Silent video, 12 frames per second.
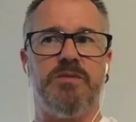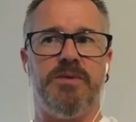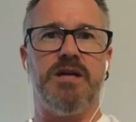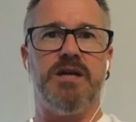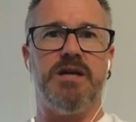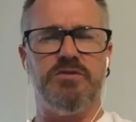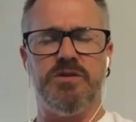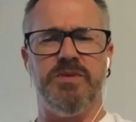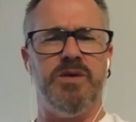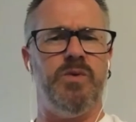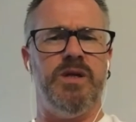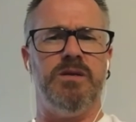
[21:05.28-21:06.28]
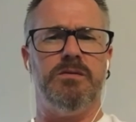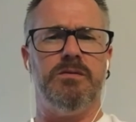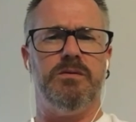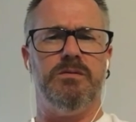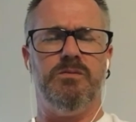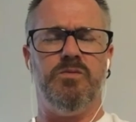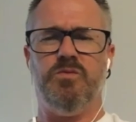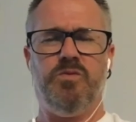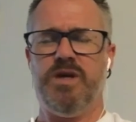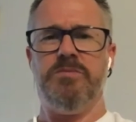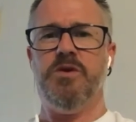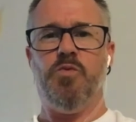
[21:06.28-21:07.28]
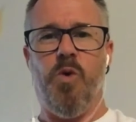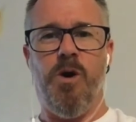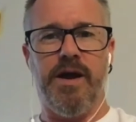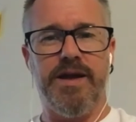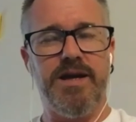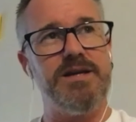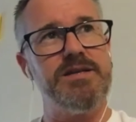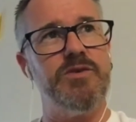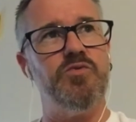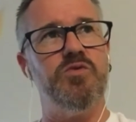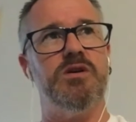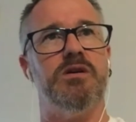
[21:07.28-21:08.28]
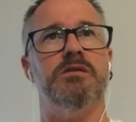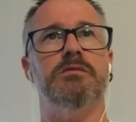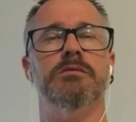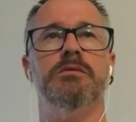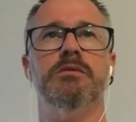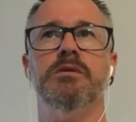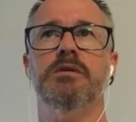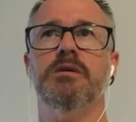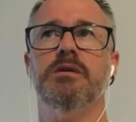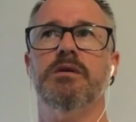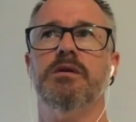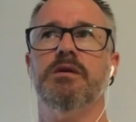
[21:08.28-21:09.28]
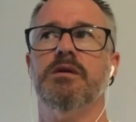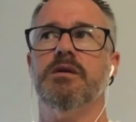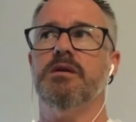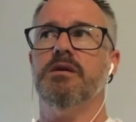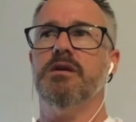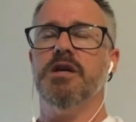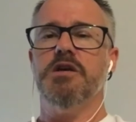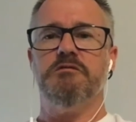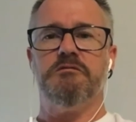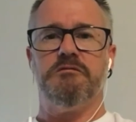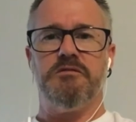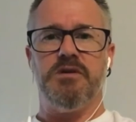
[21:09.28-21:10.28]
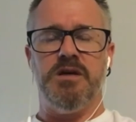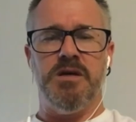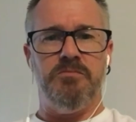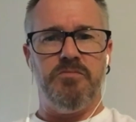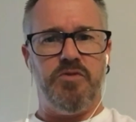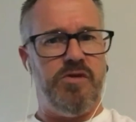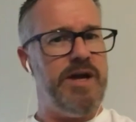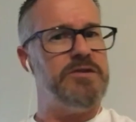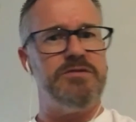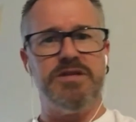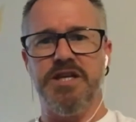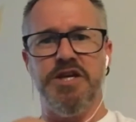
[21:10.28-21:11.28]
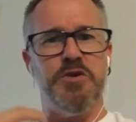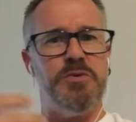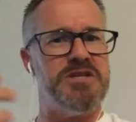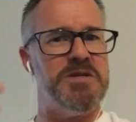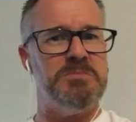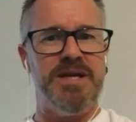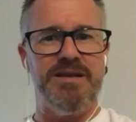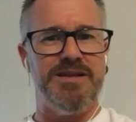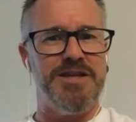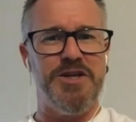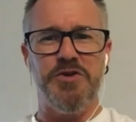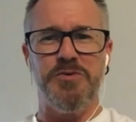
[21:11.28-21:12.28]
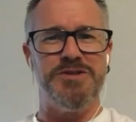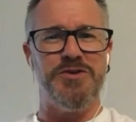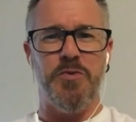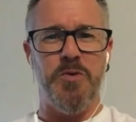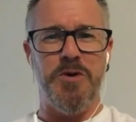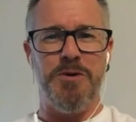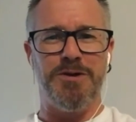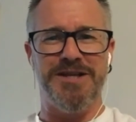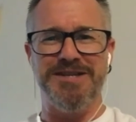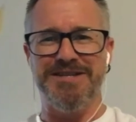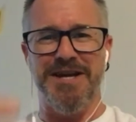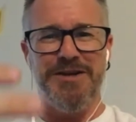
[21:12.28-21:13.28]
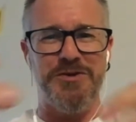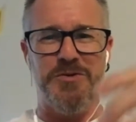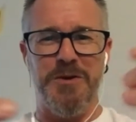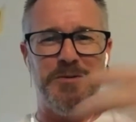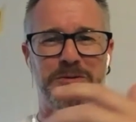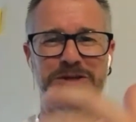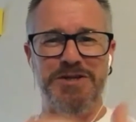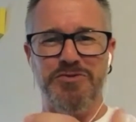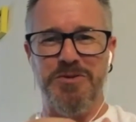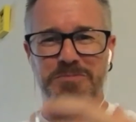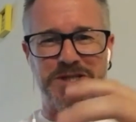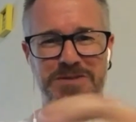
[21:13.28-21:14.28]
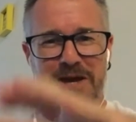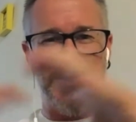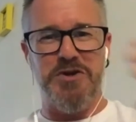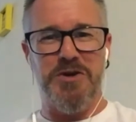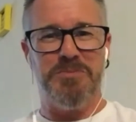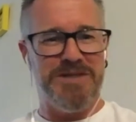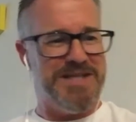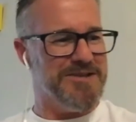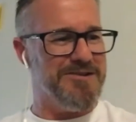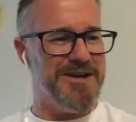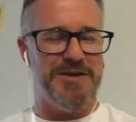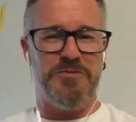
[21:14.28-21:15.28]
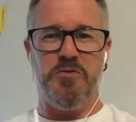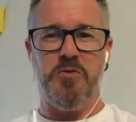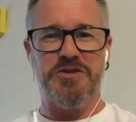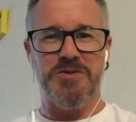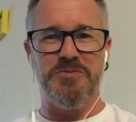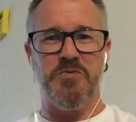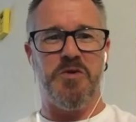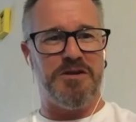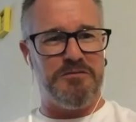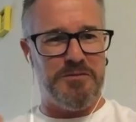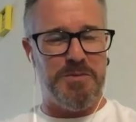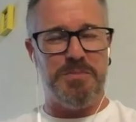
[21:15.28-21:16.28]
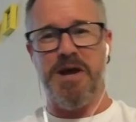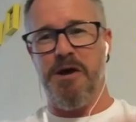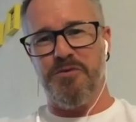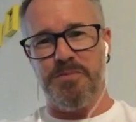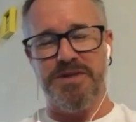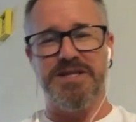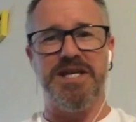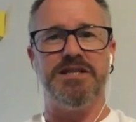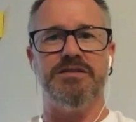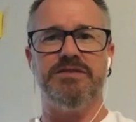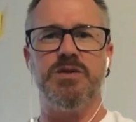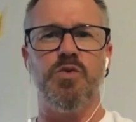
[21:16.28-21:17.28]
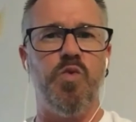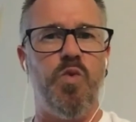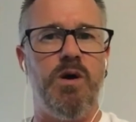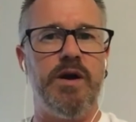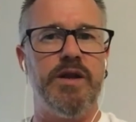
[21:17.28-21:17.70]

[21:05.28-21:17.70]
pastors looked at me and went, what do you mean, why? I said, well, if um, greater is he who is in me than he who is in the world, and I started to quote all these scriptures about God being great and awesome and wonderful and powerful and protective. I said, why